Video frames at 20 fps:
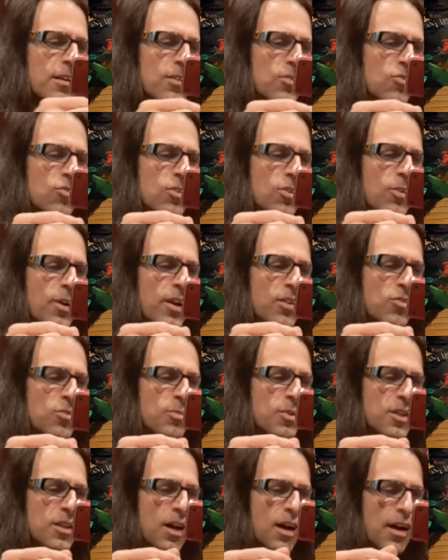still has a
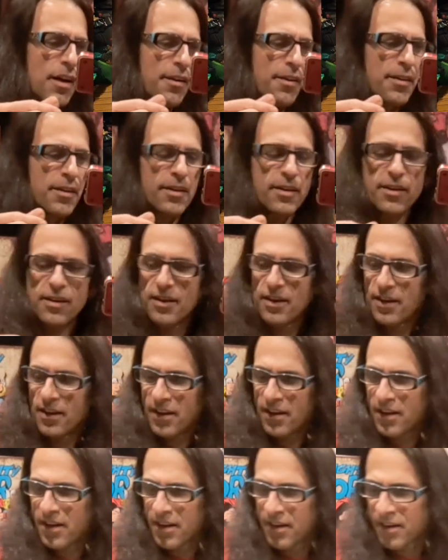baton.
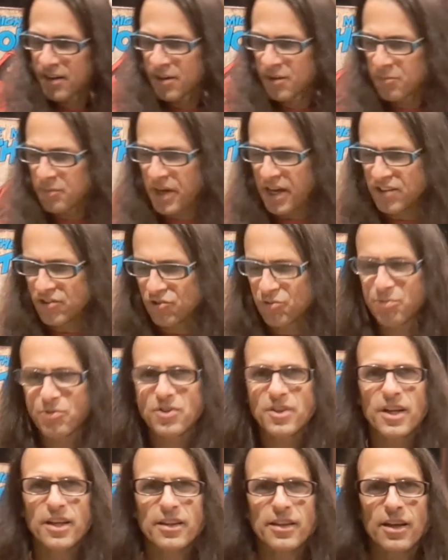I just
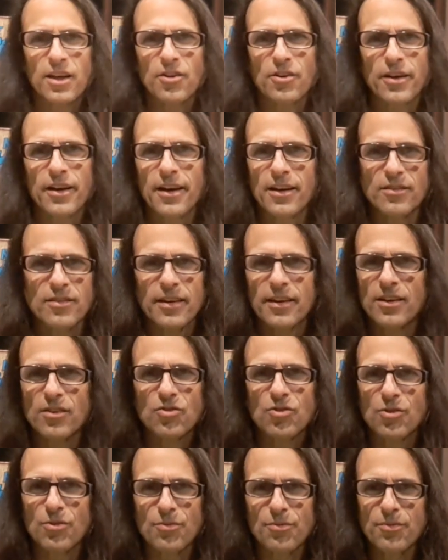pretend the other guys, I
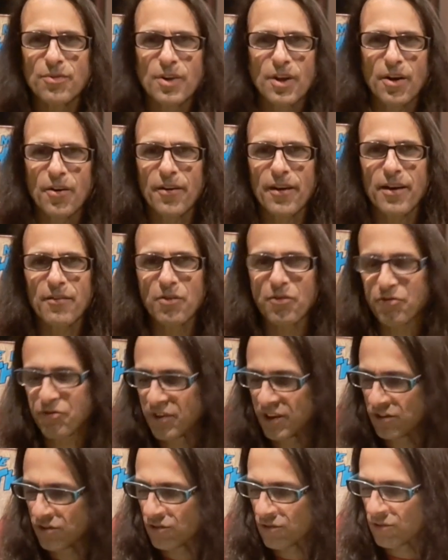guess, are, you know, have a
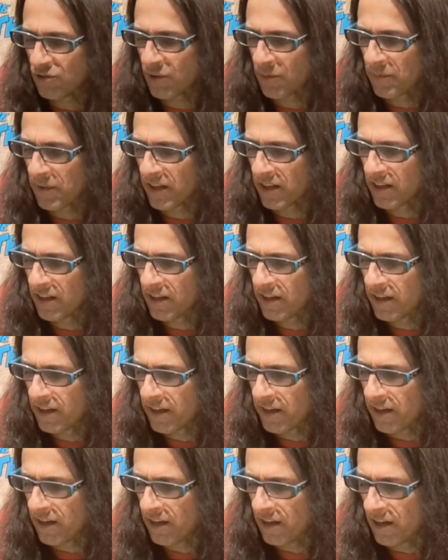fist or something.
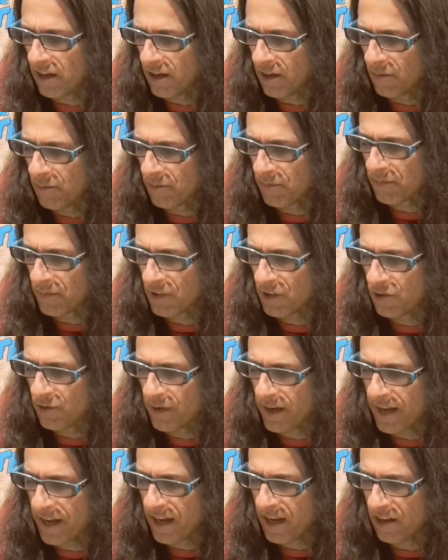You
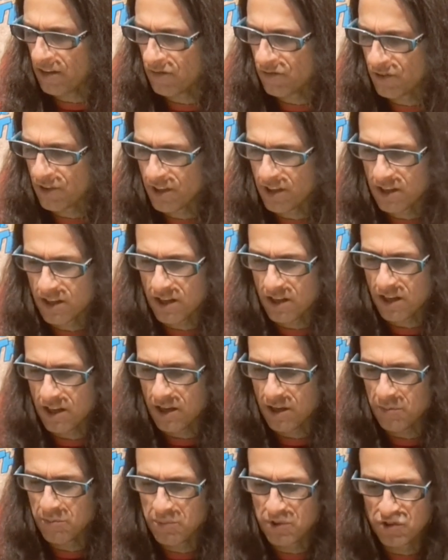have
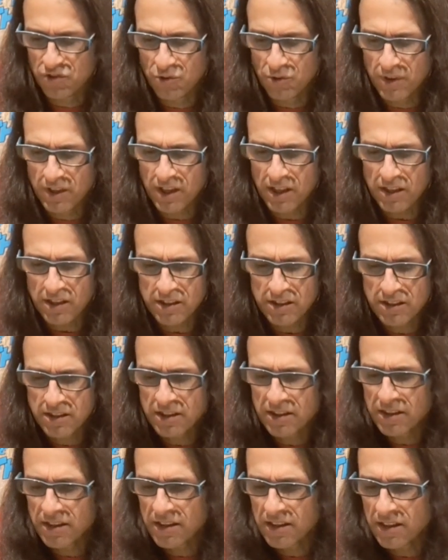a bazooka,
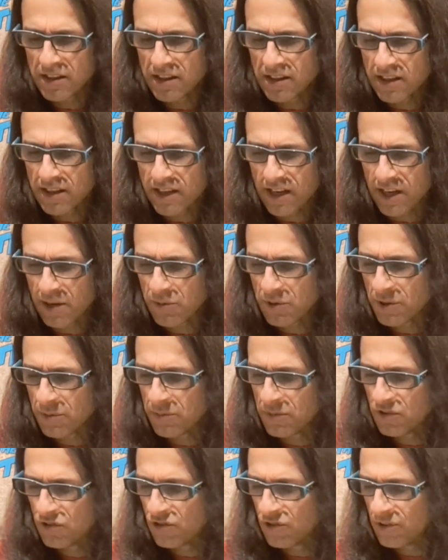a guy with a
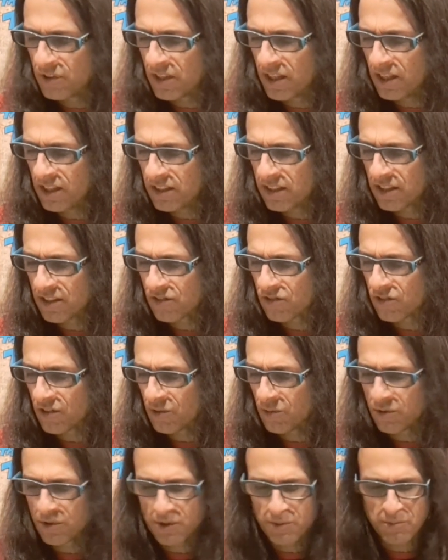bazooka. Let's see
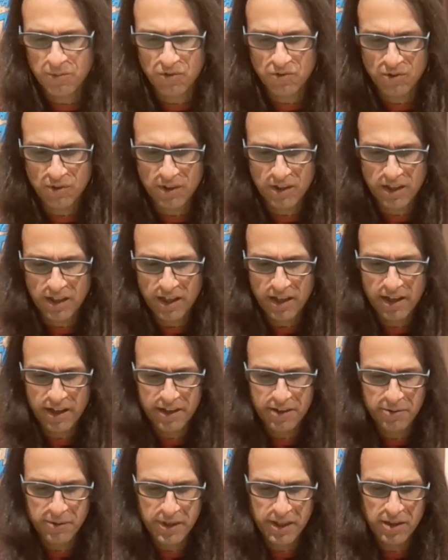where the bazooka got. Ah,
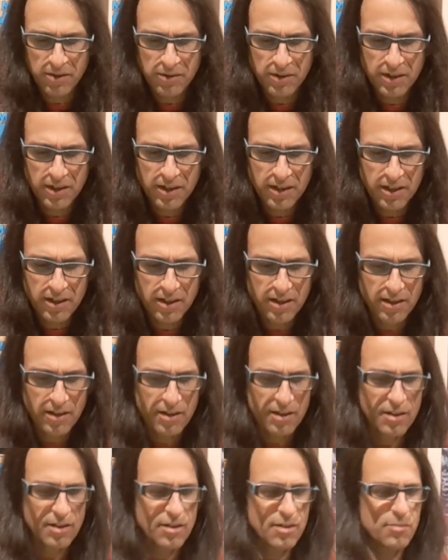here we go.
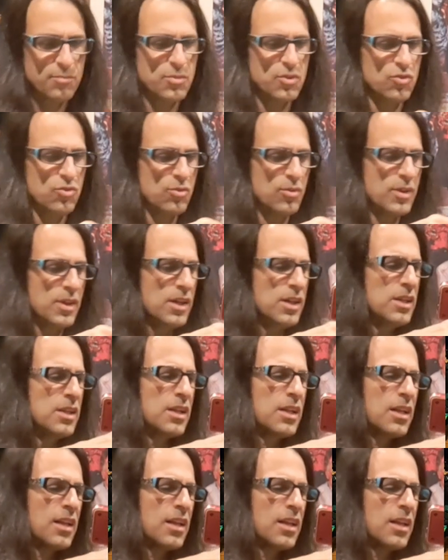Bazooka.